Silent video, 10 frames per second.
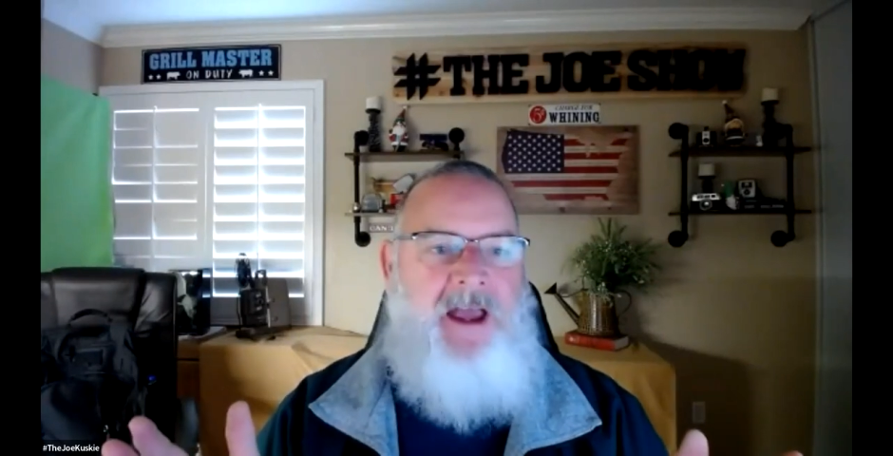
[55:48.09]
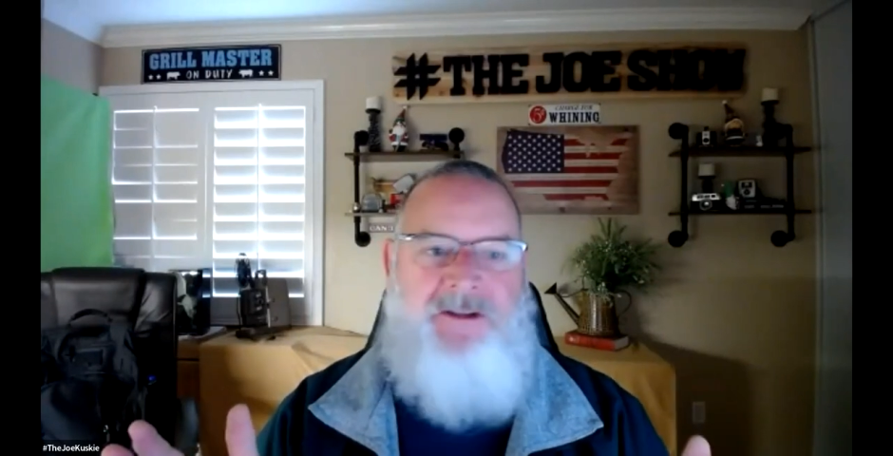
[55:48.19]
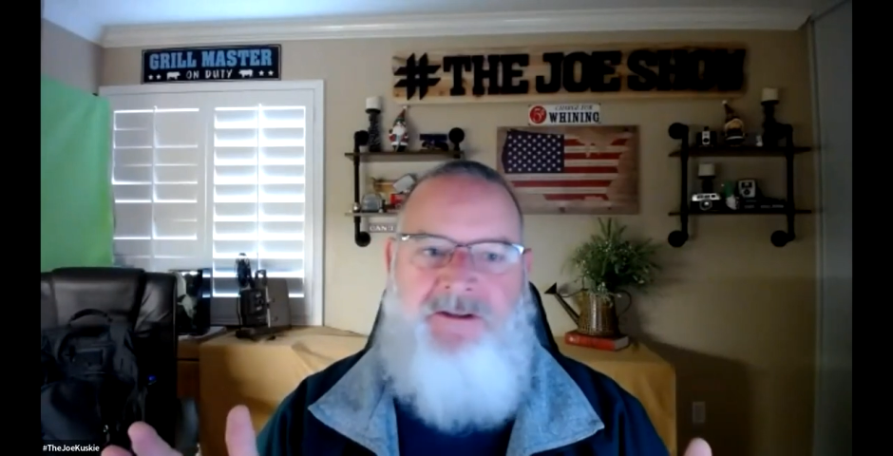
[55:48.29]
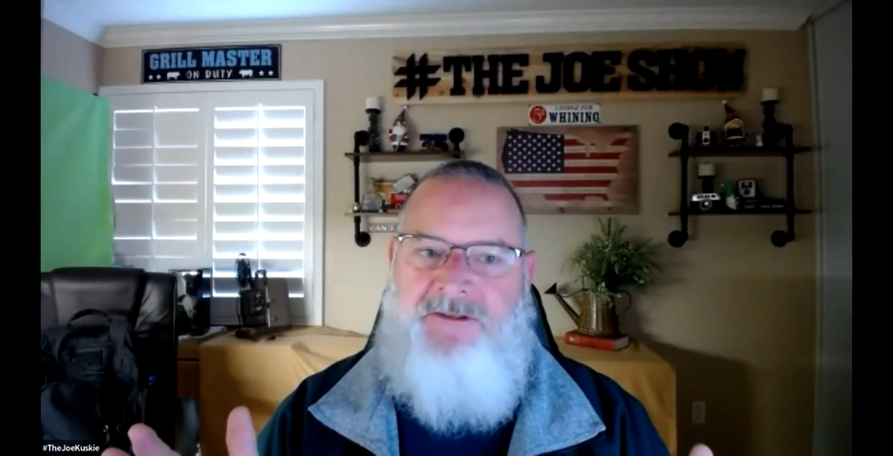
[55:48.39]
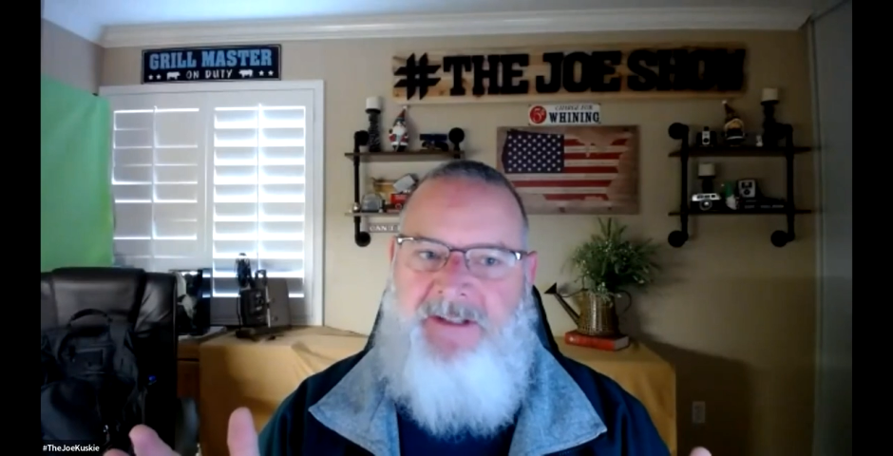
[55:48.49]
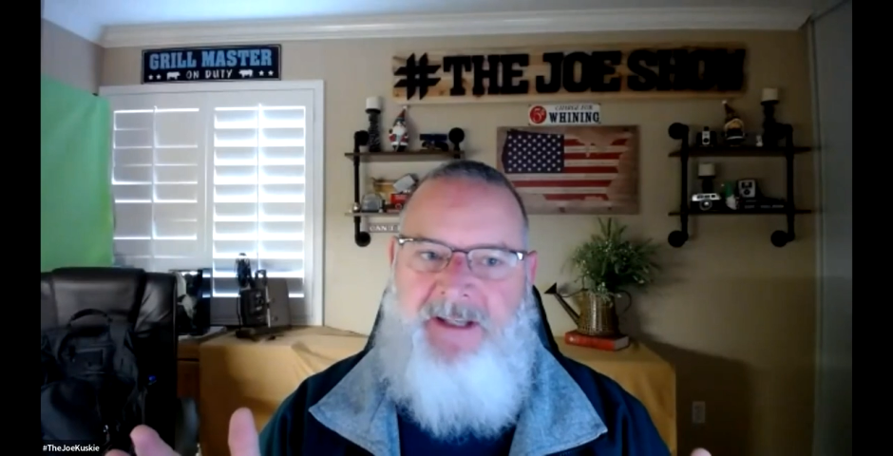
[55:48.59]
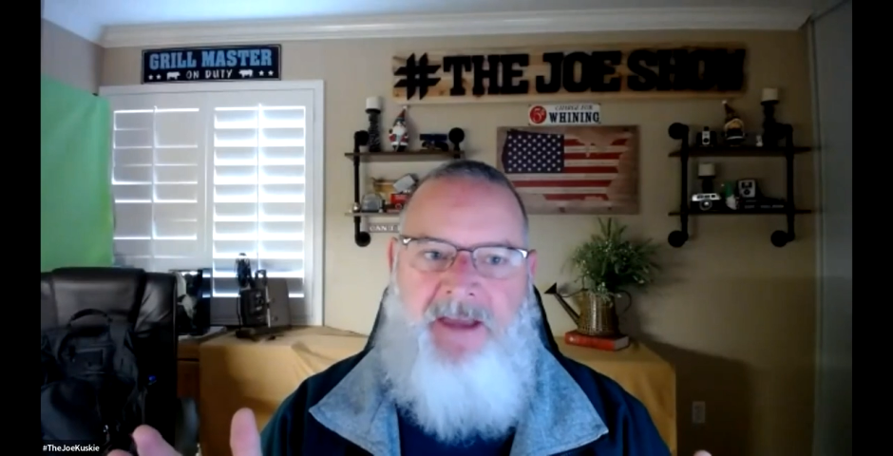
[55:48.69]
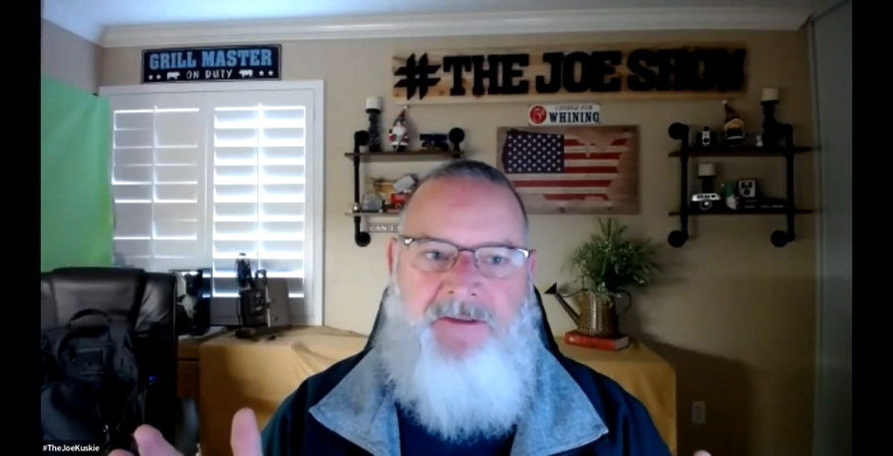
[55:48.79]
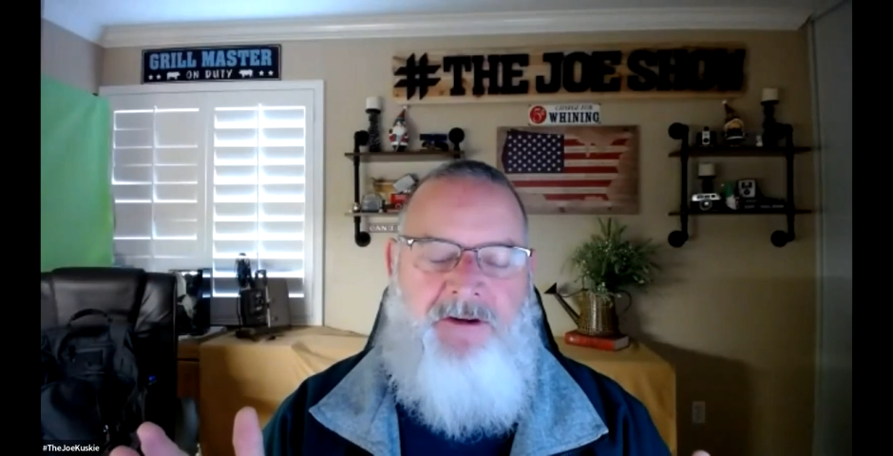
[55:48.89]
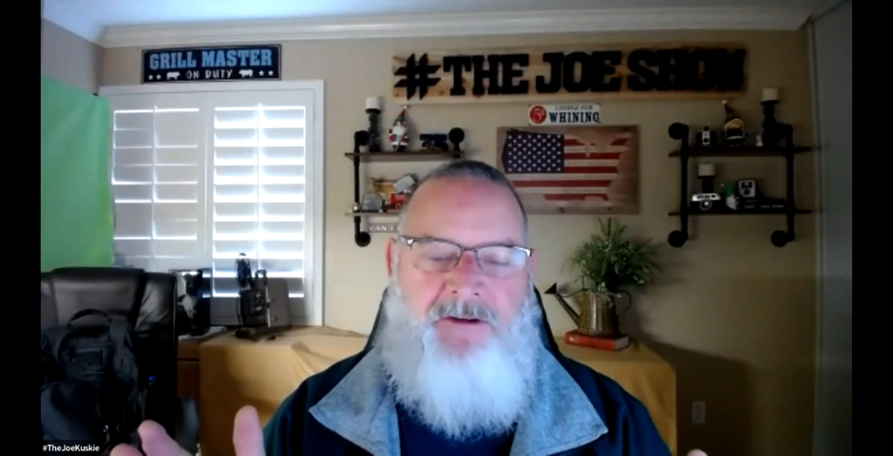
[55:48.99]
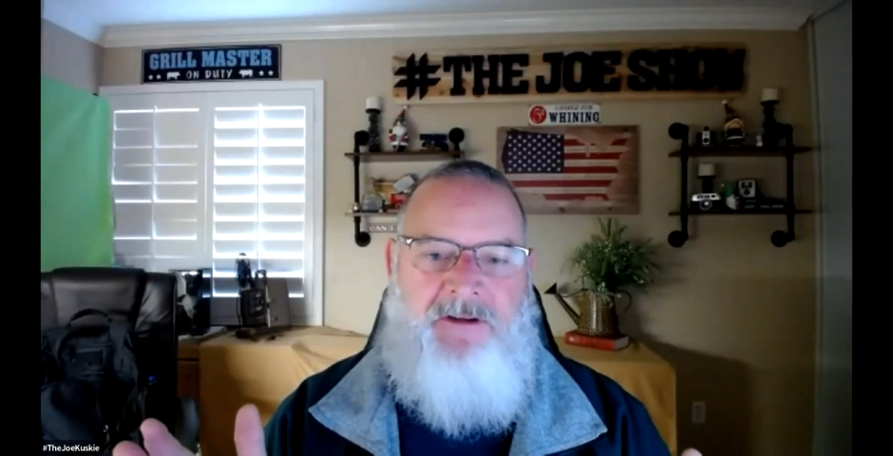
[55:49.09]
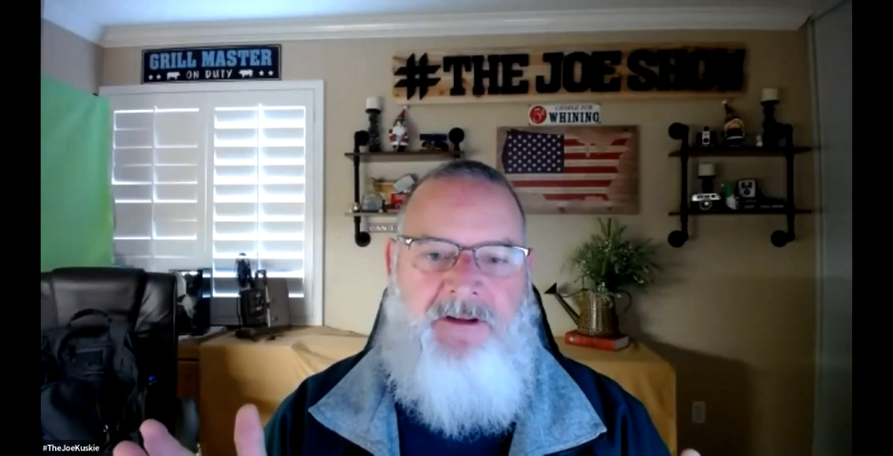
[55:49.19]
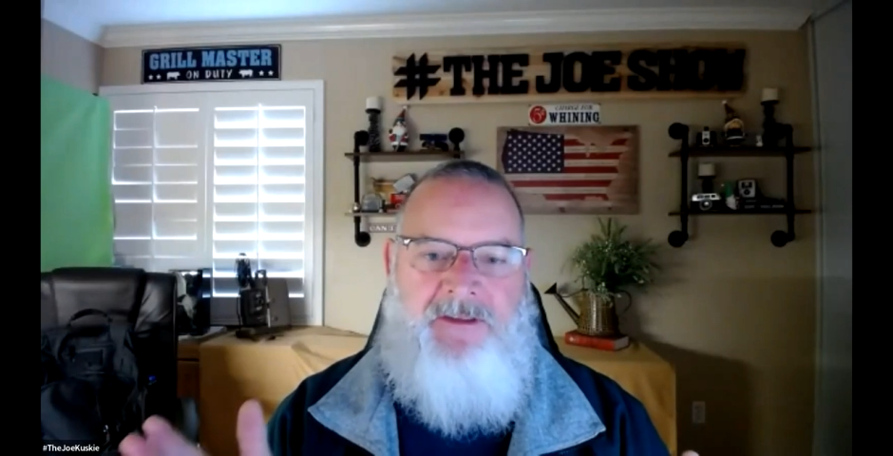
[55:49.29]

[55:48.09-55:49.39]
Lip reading: not use the